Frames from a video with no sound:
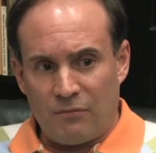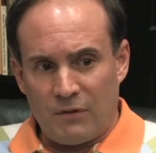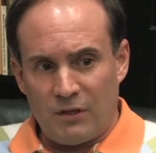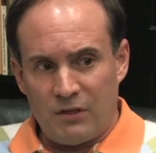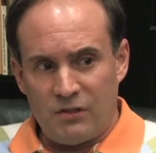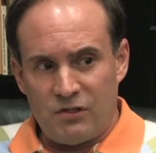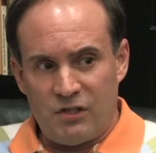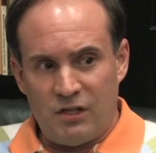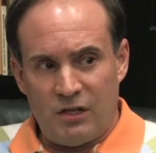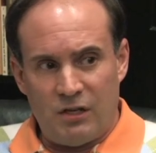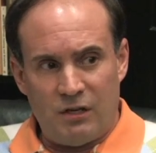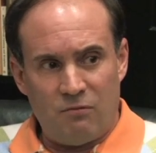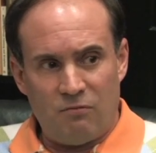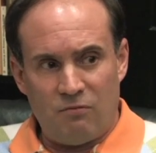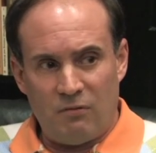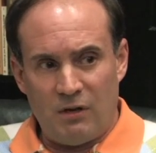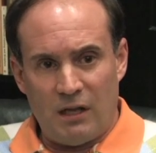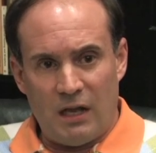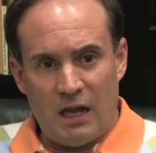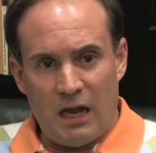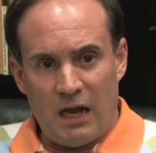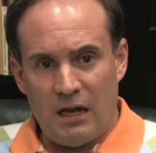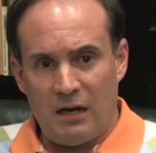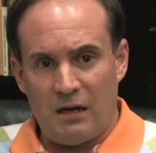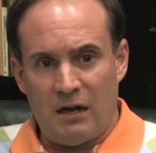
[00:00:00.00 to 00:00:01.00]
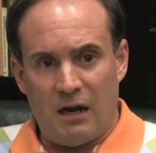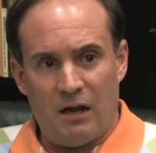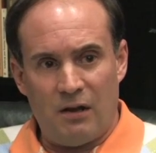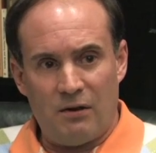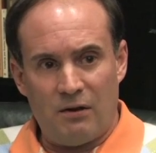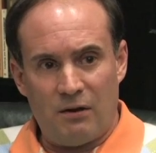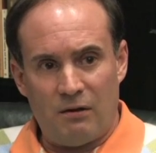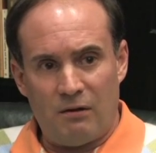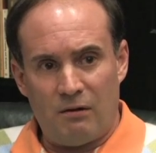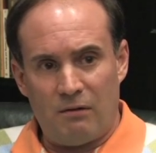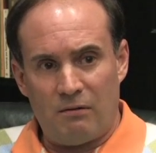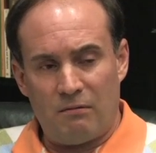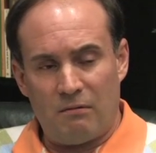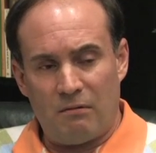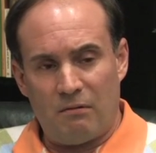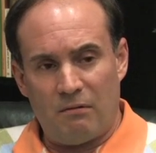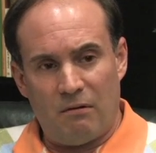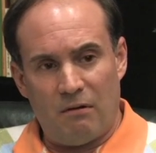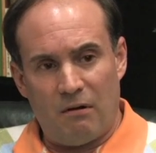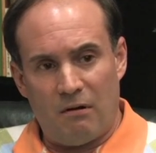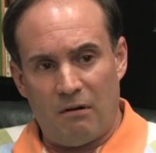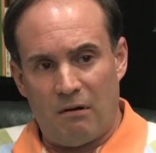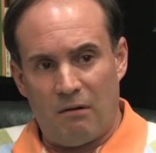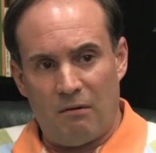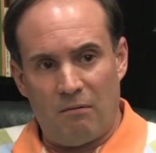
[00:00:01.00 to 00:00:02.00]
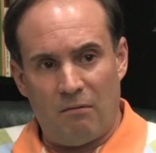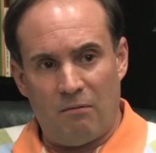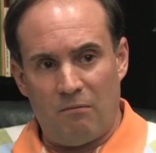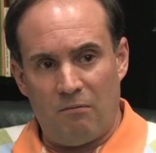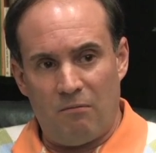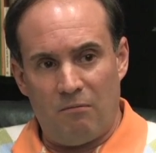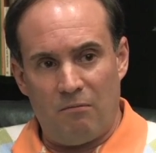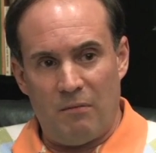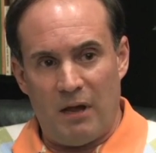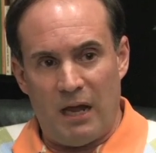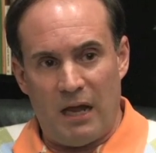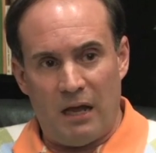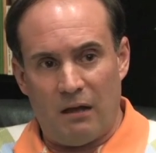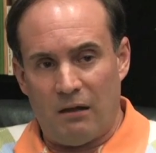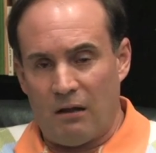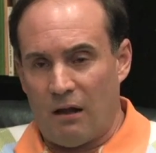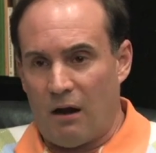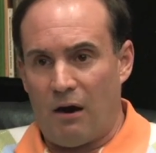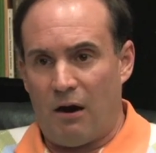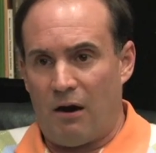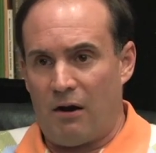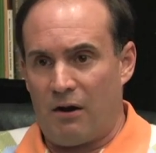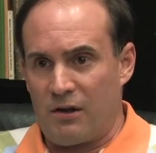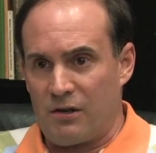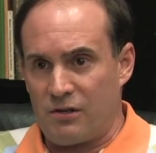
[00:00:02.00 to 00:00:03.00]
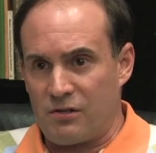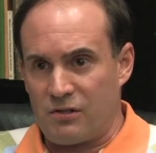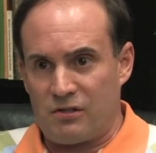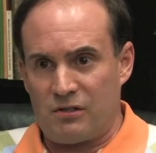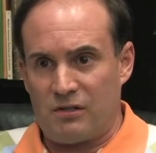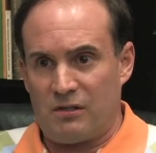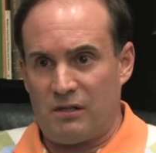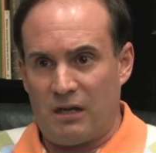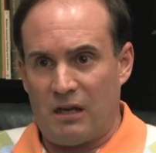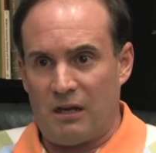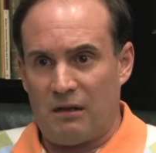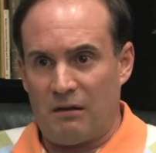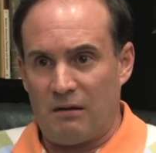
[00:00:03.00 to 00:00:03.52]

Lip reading: She didn't rely on other male artists